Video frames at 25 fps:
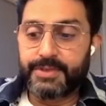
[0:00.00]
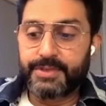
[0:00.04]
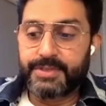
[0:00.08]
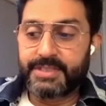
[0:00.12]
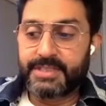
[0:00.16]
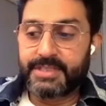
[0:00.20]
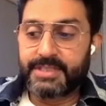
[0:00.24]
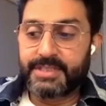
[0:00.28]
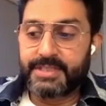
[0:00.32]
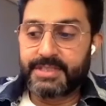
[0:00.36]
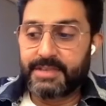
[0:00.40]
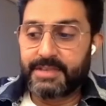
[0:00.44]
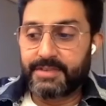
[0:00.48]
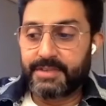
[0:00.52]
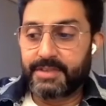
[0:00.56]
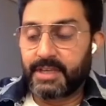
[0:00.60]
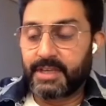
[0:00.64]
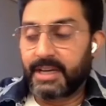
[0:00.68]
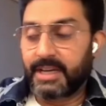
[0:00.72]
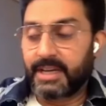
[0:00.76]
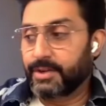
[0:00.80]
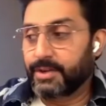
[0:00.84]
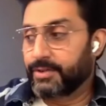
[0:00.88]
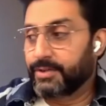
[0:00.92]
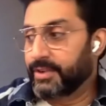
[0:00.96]
been
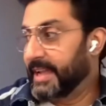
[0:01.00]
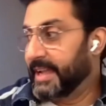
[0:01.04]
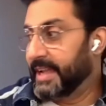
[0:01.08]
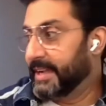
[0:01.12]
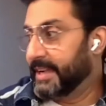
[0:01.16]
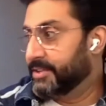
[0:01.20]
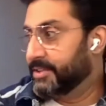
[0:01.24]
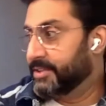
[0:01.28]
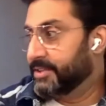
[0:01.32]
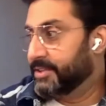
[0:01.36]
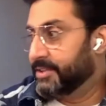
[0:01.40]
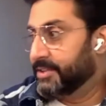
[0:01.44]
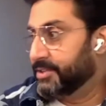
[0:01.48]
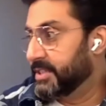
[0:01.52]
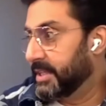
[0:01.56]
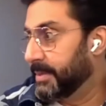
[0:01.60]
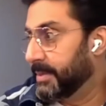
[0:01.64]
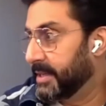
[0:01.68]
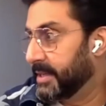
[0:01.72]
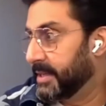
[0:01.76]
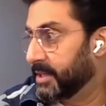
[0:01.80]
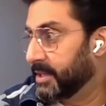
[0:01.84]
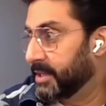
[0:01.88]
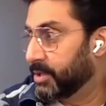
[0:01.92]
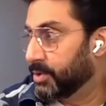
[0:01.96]
received and the kind of
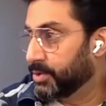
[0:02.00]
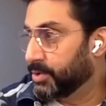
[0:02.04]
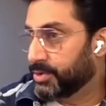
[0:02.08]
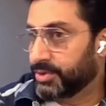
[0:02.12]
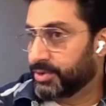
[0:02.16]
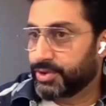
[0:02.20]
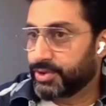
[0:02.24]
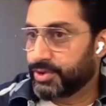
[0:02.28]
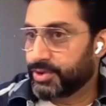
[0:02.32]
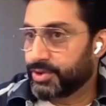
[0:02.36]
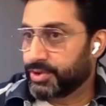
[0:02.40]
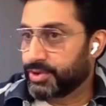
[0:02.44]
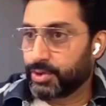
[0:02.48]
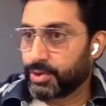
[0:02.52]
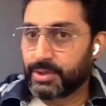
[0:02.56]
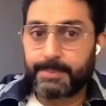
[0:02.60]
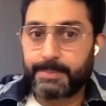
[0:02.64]
reactions I'm getting goes to